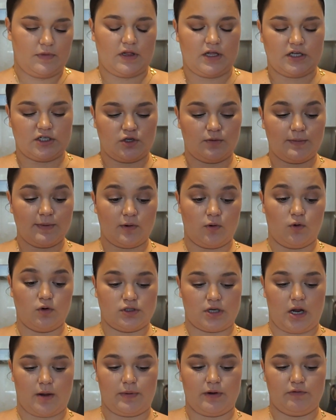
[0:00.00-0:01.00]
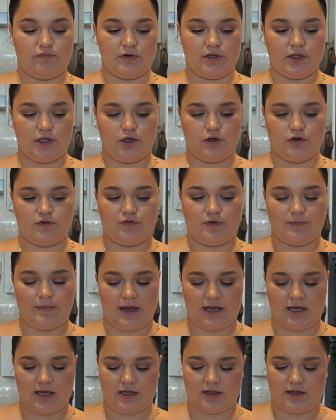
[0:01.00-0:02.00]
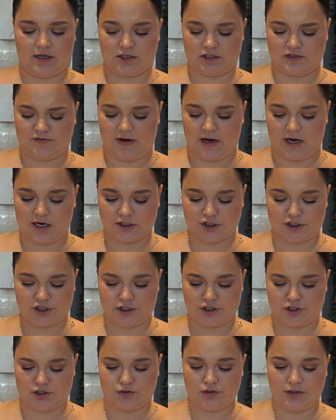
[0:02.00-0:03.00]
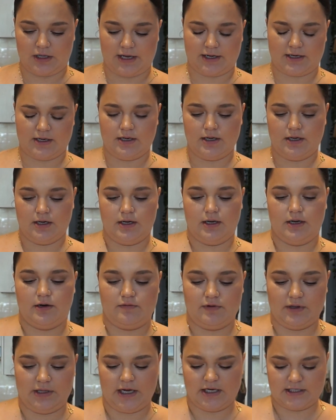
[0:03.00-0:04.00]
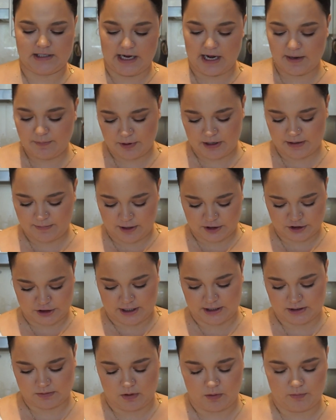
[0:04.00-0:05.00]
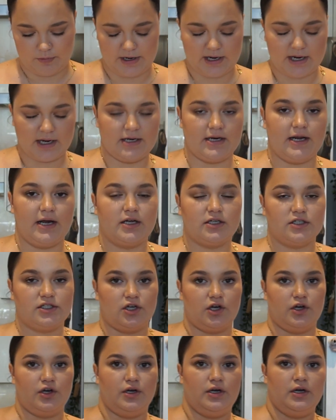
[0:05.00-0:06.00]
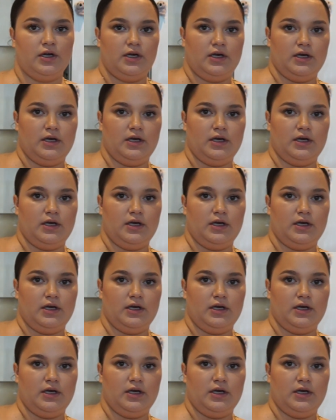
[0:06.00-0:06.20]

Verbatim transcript: This will also be really good for making things for Archie too, like He pretty much eats what we eat now, so